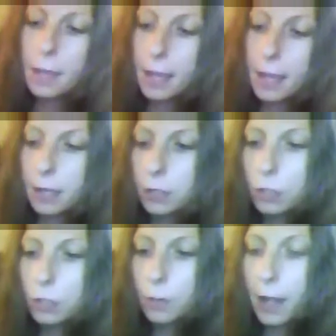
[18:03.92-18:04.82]
and
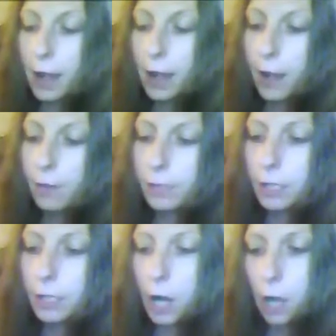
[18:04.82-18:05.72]
you have
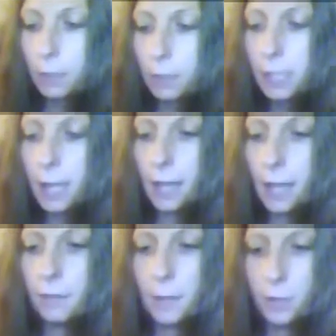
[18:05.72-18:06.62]
economy, 8
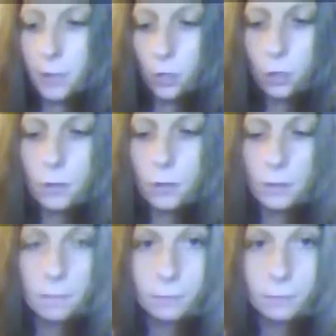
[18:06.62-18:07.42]
of Pentacles.